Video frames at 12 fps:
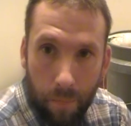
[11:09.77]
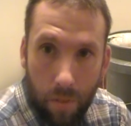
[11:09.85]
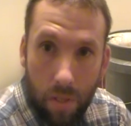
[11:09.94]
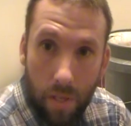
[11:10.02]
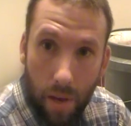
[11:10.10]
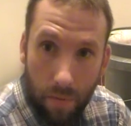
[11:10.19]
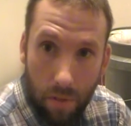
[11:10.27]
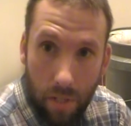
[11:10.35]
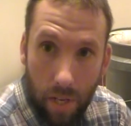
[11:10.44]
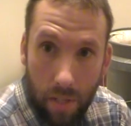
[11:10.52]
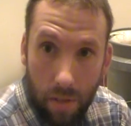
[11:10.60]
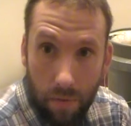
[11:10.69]
7
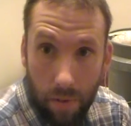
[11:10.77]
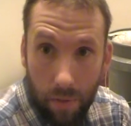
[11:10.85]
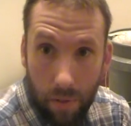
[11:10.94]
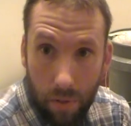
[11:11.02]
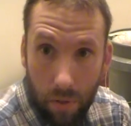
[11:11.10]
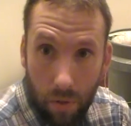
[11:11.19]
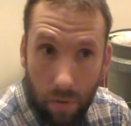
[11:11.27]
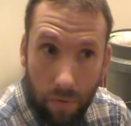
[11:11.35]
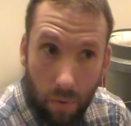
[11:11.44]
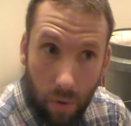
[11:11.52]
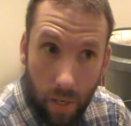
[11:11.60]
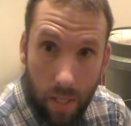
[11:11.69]
sets of 52,
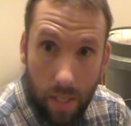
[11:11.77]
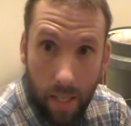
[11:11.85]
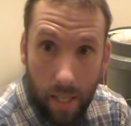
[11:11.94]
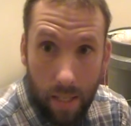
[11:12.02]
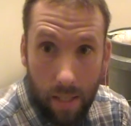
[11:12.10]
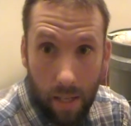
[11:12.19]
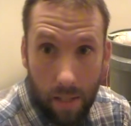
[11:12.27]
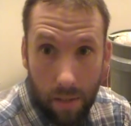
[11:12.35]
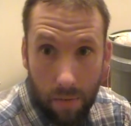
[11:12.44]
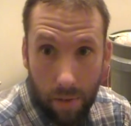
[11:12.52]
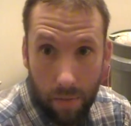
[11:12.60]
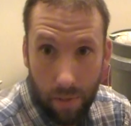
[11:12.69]
46 sets of
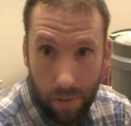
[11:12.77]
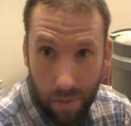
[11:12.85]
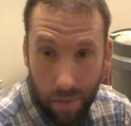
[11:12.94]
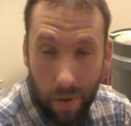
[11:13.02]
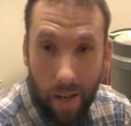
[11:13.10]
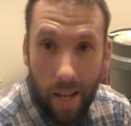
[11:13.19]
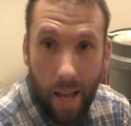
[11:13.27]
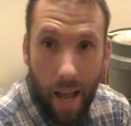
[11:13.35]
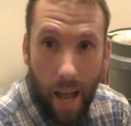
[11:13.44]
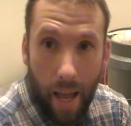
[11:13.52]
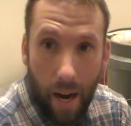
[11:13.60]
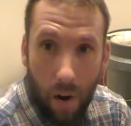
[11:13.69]
52.
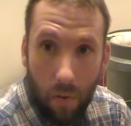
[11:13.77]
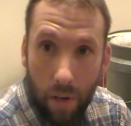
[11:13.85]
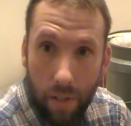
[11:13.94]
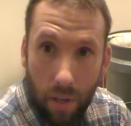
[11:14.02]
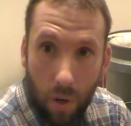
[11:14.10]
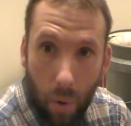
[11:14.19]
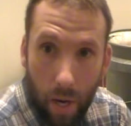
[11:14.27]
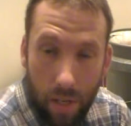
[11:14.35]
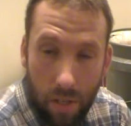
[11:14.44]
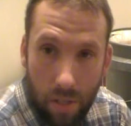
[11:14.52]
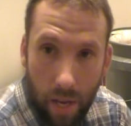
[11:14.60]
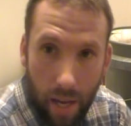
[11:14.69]
And I'll write the
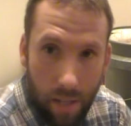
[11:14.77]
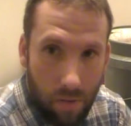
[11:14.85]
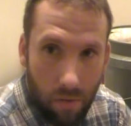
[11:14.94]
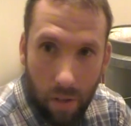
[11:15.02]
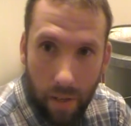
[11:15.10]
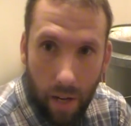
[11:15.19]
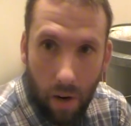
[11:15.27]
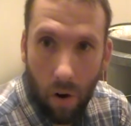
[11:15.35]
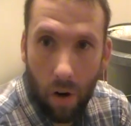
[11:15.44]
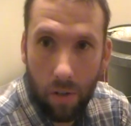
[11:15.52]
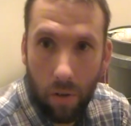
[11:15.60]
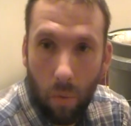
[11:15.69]
equations out. It's really not
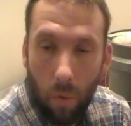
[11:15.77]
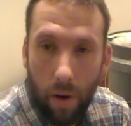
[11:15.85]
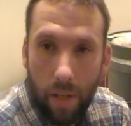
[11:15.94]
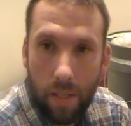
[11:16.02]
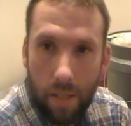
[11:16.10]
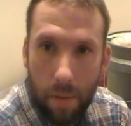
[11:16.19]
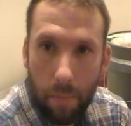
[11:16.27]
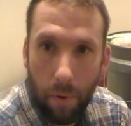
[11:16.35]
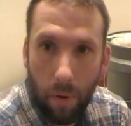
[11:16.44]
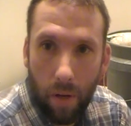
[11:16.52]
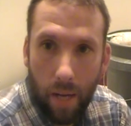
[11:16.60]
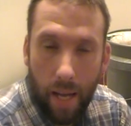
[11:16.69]
hard. Don't worry, it's
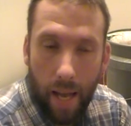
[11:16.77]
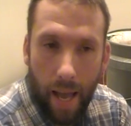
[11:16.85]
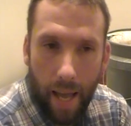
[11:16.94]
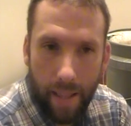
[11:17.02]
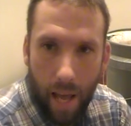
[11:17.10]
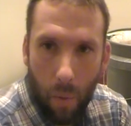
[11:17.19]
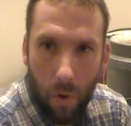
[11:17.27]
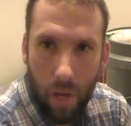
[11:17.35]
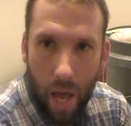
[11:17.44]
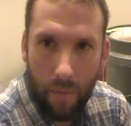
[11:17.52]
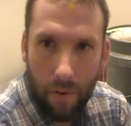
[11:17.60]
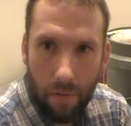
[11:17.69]
simple. And that way you
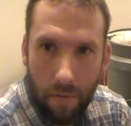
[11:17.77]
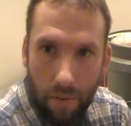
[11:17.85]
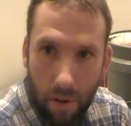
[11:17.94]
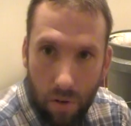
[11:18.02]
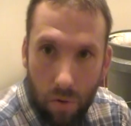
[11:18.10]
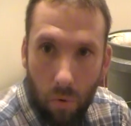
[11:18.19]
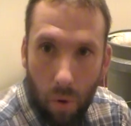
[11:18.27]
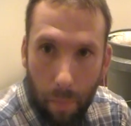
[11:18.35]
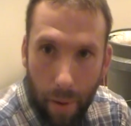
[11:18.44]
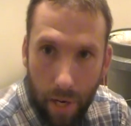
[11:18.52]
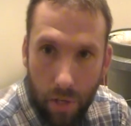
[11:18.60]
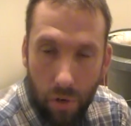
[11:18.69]
have a visual
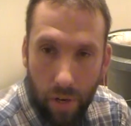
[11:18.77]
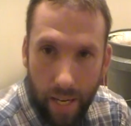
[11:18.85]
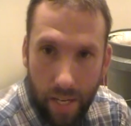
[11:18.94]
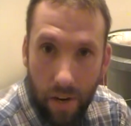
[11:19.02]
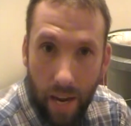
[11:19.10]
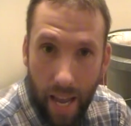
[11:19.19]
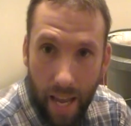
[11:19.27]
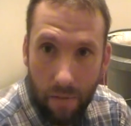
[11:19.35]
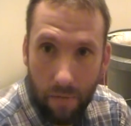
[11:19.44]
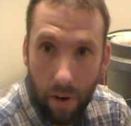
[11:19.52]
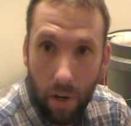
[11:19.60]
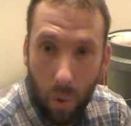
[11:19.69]
picture in your head
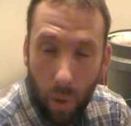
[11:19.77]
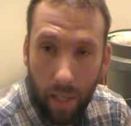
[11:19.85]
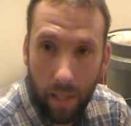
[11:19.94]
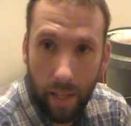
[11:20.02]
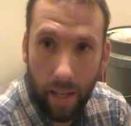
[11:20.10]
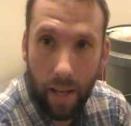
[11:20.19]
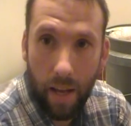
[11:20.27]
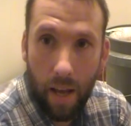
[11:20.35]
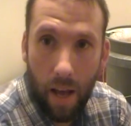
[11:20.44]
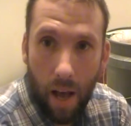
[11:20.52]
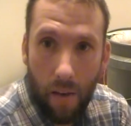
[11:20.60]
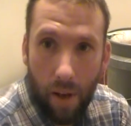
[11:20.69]
very quickly
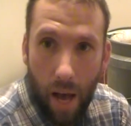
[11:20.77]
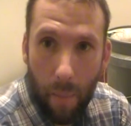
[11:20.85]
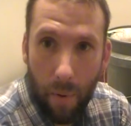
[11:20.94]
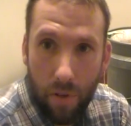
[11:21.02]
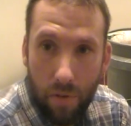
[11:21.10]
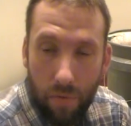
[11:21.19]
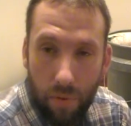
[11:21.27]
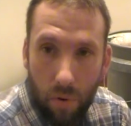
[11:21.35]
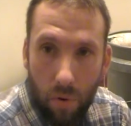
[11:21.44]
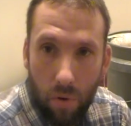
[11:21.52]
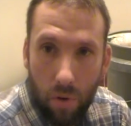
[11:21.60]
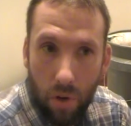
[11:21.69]
of how much
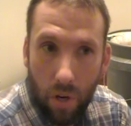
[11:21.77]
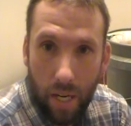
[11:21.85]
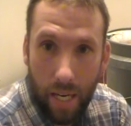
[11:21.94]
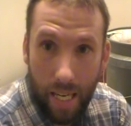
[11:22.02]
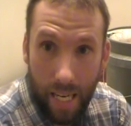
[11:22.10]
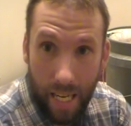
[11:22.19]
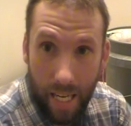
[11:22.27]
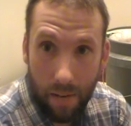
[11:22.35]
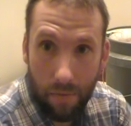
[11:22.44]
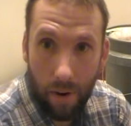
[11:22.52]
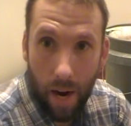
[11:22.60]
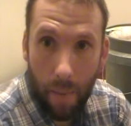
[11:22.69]
food you're going to need
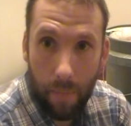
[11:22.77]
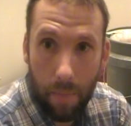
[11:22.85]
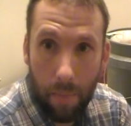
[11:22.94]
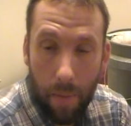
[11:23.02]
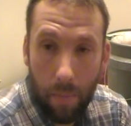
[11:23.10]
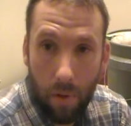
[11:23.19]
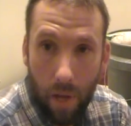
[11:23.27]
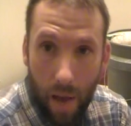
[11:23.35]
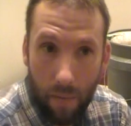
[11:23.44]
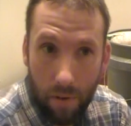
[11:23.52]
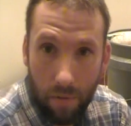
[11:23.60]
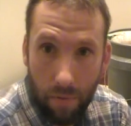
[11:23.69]
for how many people you
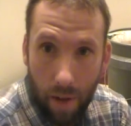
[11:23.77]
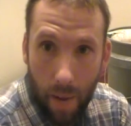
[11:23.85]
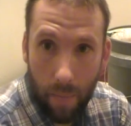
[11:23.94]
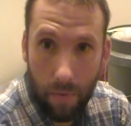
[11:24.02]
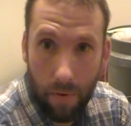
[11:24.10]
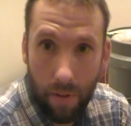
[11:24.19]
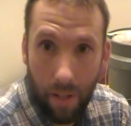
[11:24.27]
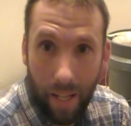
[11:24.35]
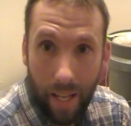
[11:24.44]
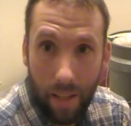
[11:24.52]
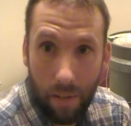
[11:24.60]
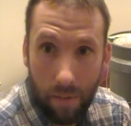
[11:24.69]
have in your family for the
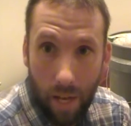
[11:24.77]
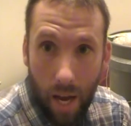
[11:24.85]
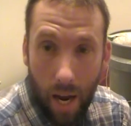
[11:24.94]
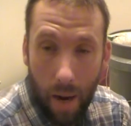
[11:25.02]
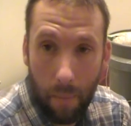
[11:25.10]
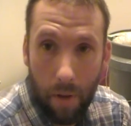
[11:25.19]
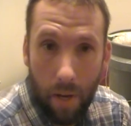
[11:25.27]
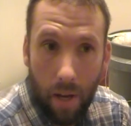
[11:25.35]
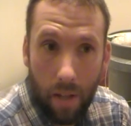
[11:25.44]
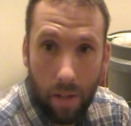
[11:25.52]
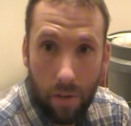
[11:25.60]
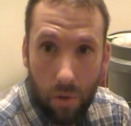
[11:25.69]
length of time
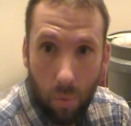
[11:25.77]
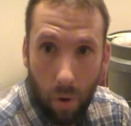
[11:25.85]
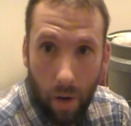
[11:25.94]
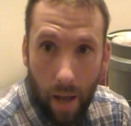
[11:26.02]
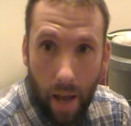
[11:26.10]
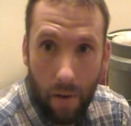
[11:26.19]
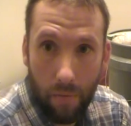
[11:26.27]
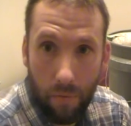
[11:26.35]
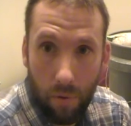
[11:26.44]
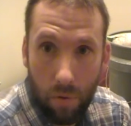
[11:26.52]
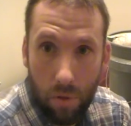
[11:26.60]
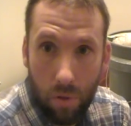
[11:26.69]
that you want to have
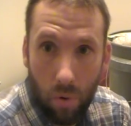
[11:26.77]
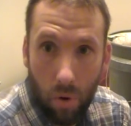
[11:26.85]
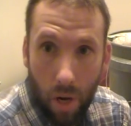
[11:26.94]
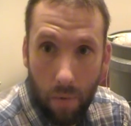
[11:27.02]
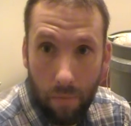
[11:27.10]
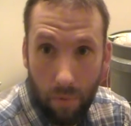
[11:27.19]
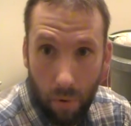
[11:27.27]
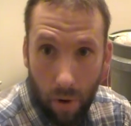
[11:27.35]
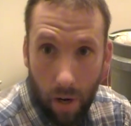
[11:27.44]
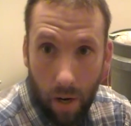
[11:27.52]
food stored up for.